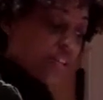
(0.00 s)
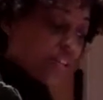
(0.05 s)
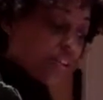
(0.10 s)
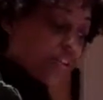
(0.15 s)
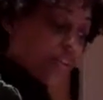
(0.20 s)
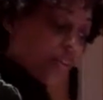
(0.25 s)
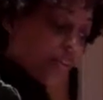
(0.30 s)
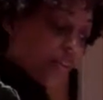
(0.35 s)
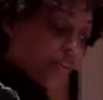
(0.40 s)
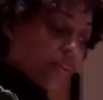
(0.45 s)

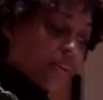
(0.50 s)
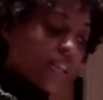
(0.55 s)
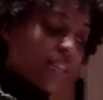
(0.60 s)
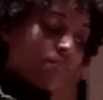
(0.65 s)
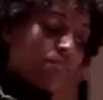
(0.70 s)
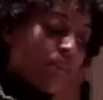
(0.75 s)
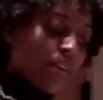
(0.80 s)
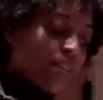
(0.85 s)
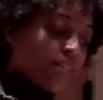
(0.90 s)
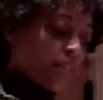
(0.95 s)
she
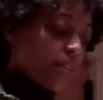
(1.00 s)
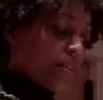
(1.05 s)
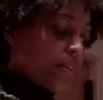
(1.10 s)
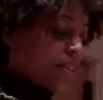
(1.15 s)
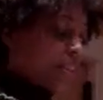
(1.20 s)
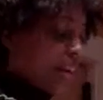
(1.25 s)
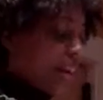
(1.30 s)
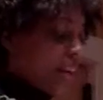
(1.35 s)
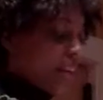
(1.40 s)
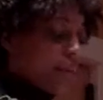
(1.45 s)
always makes her
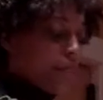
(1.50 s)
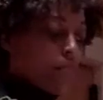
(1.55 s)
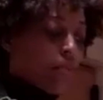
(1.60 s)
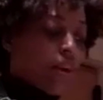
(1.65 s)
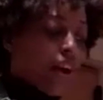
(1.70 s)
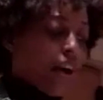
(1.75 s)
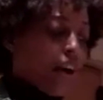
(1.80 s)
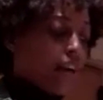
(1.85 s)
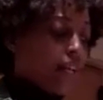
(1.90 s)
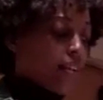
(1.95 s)
daddy
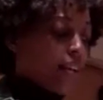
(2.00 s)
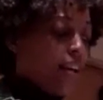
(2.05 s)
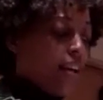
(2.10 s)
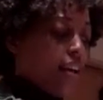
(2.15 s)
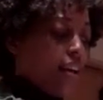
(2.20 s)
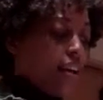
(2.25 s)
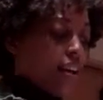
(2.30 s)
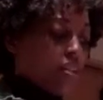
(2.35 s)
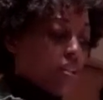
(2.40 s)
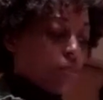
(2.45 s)
proud,
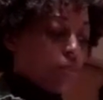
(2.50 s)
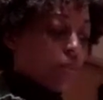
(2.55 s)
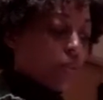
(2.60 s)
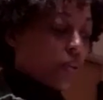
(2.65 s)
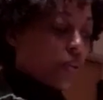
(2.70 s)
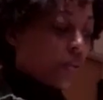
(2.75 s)
and she